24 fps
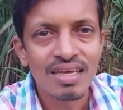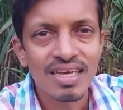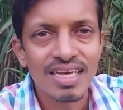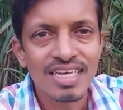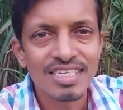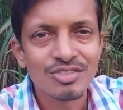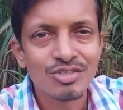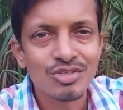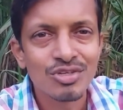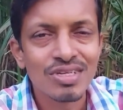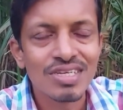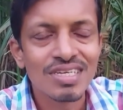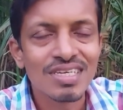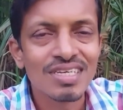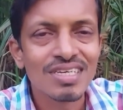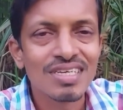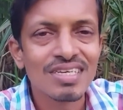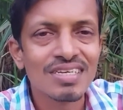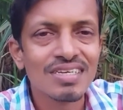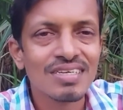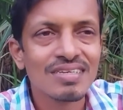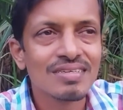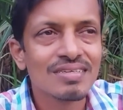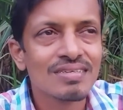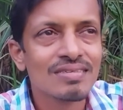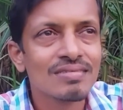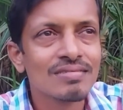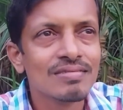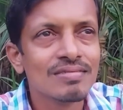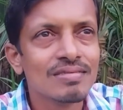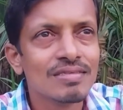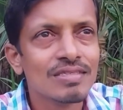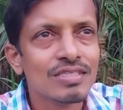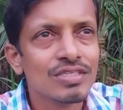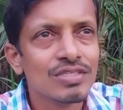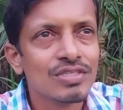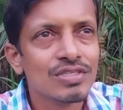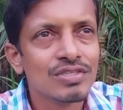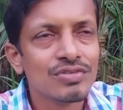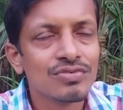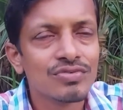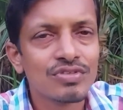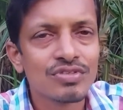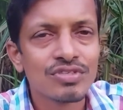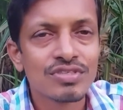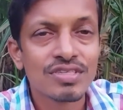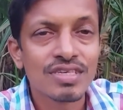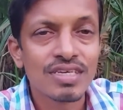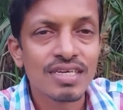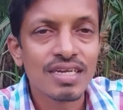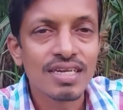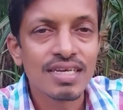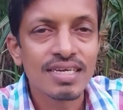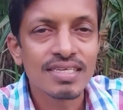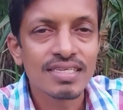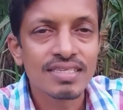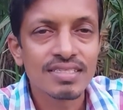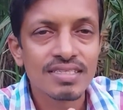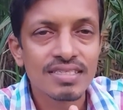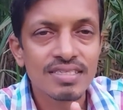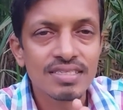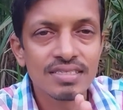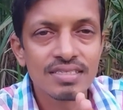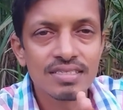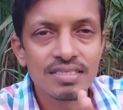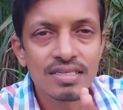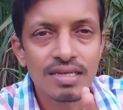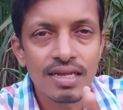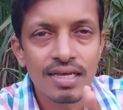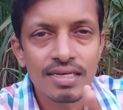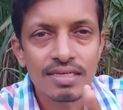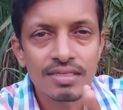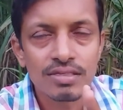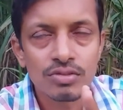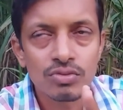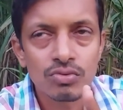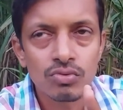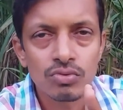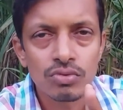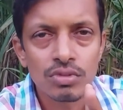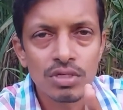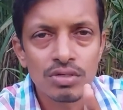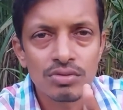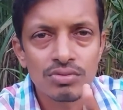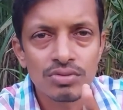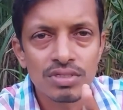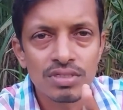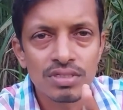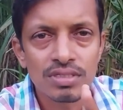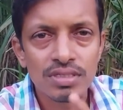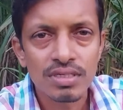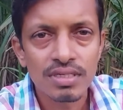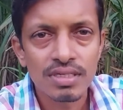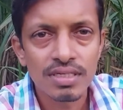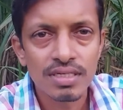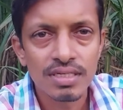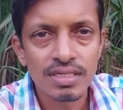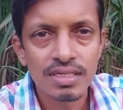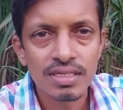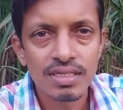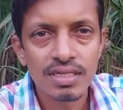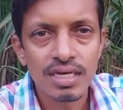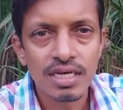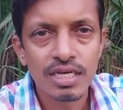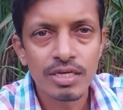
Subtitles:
Actually, if you say like since like 2003,